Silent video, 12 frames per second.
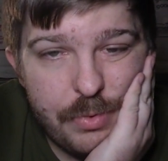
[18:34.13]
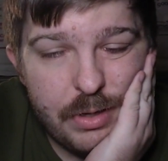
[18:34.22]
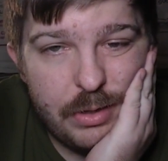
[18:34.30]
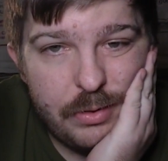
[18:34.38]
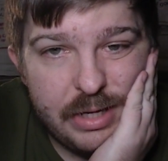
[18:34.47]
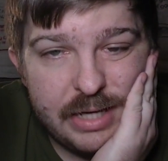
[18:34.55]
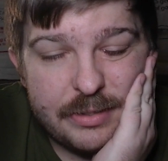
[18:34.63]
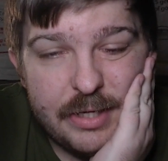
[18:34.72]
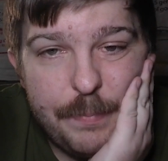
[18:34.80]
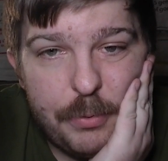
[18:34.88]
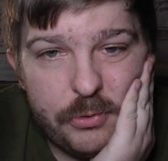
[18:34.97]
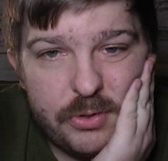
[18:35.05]
Lance
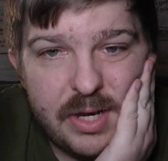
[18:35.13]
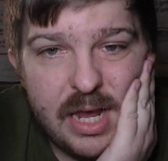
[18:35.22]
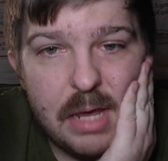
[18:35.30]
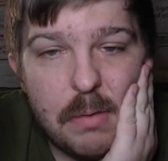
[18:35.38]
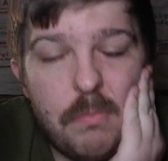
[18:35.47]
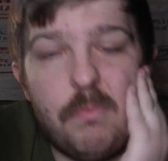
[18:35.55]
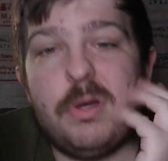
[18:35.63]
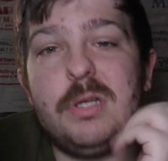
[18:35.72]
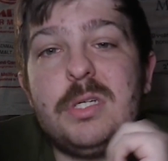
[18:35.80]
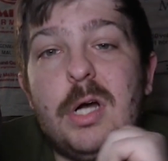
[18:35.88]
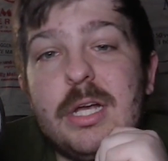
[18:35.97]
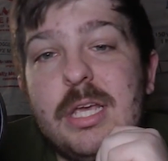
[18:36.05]
Leipold's name when
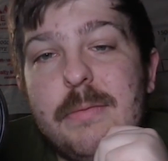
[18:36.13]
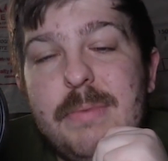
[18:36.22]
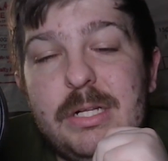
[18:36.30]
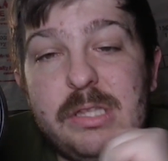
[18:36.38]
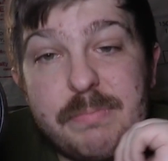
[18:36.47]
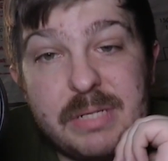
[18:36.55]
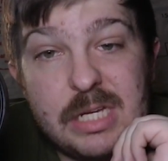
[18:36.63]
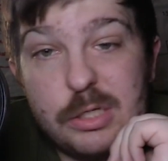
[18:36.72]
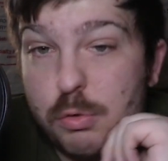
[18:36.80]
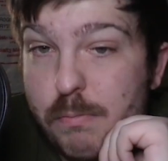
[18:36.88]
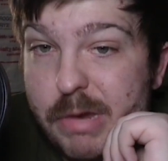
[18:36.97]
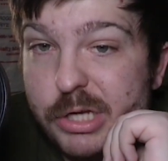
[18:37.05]
talking about the potential
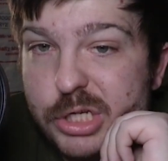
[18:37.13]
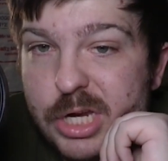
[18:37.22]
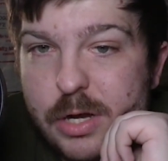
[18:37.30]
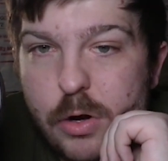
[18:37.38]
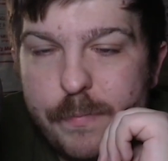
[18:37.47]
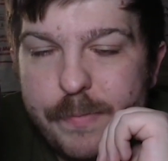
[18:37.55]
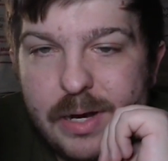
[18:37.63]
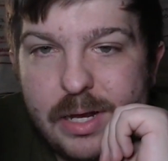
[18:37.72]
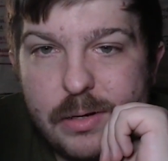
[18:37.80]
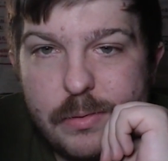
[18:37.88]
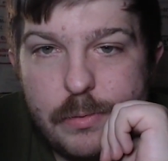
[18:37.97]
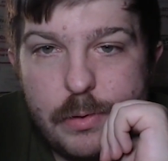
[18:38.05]
Michigan
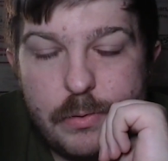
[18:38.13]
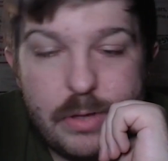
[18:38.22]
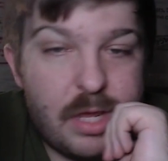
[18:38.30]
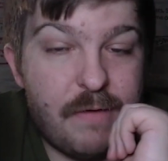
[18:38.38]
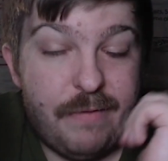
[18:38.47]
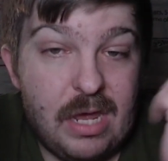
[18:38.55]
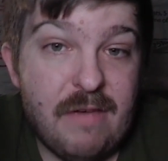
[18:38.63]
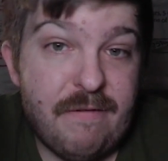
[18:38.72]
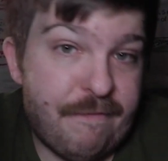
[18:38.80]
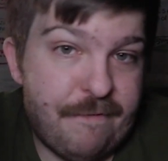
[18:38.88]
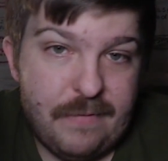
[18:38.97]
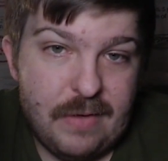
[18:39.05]
opening if, if
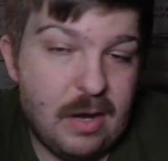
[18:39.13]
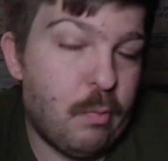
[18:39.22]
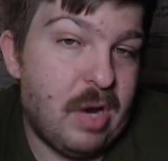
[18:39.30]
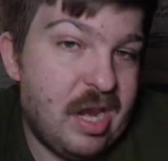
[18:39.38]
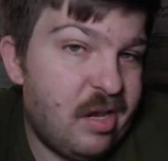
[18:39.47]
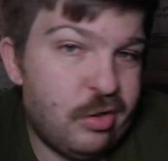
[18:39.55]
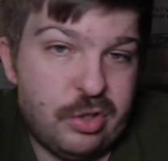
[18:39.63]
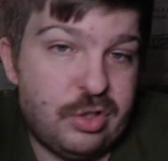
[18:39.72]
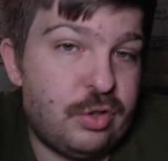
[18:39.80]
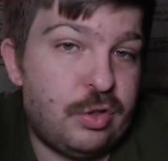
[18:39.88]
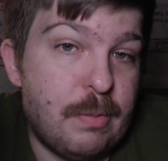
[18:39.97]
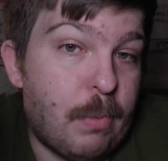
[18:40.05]
and when
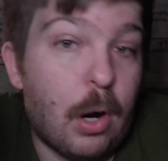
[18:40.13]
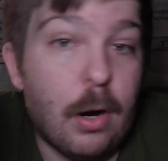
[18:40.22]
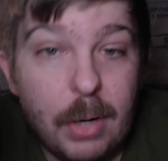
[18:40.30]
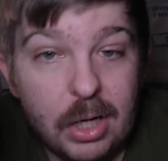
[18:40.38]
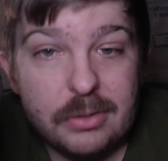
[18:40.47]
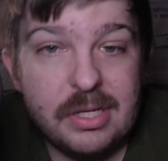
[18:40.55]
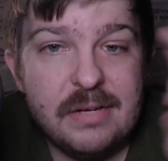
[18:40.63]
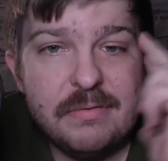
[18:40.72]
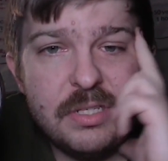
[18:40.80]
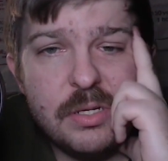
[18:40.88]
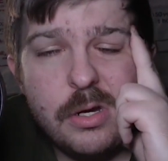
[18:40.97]
Jim Harbaugh leaves